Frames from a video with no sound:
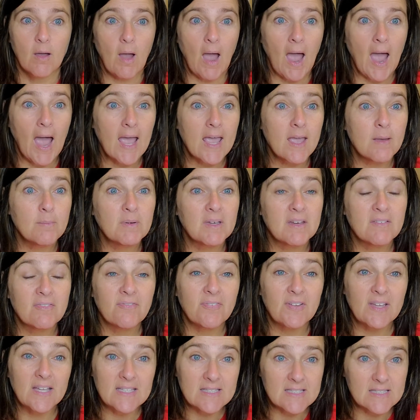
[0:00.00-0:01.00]
I am
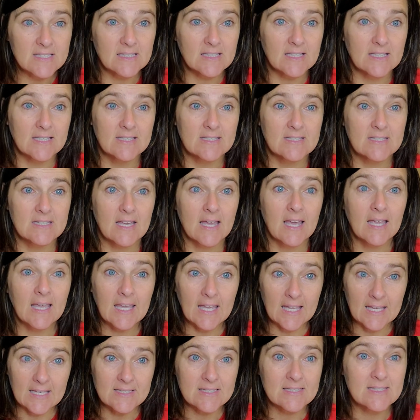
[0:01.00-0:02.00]
defenseless
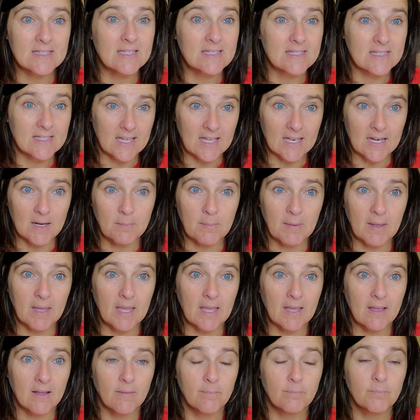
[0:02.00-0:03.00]
against this
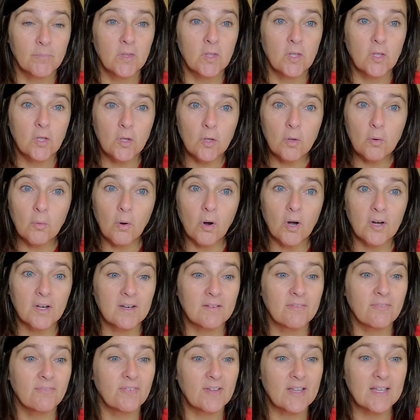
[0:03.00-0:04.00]
enemy. You are
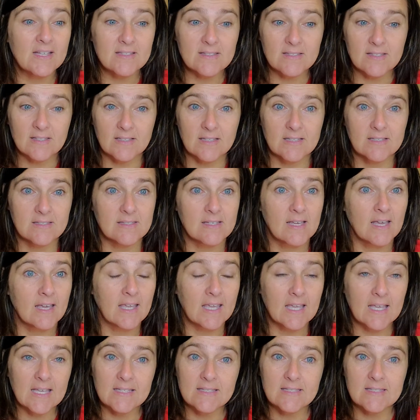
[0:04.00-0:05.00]
defenseless
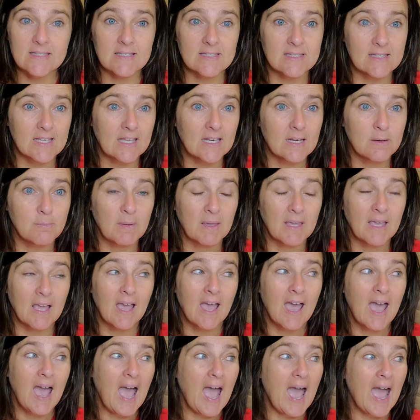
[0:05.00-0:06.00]
against this enemy.
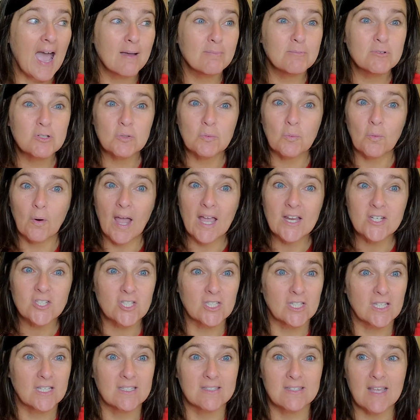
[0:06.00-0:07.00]
I'm
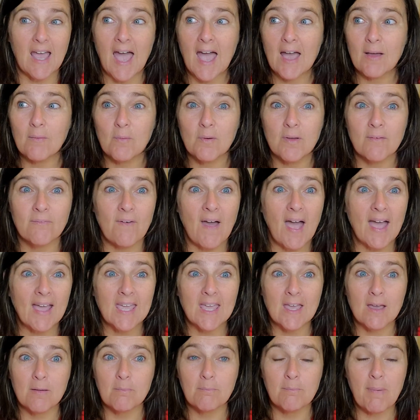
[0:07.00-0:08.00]
directionless. I, if I
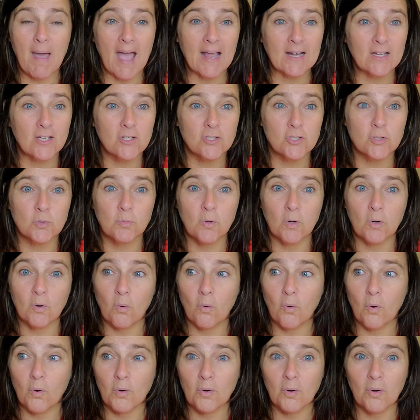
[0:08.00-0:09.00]
get backed into a
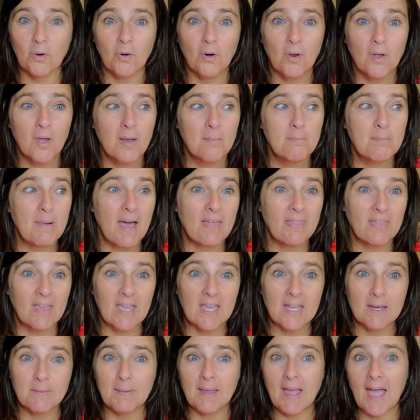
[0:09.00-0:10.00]
corner by
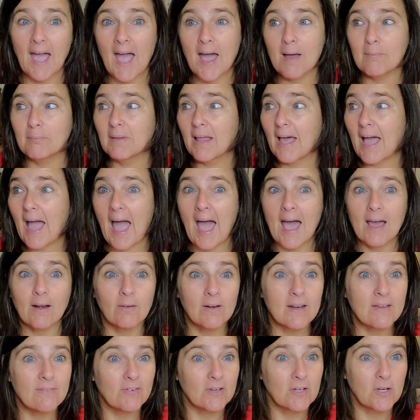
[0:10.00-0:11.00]
the enemy, I'm like, I
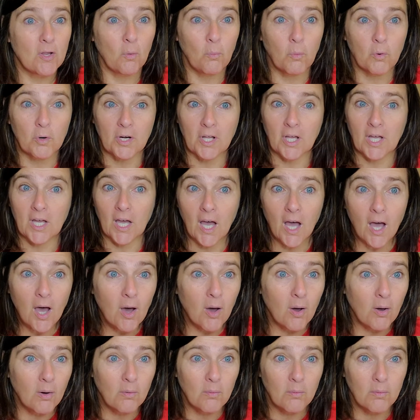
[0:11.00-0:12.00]
don't even know where to
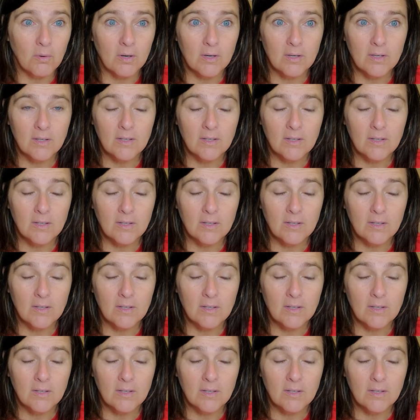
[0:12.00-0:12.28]
go.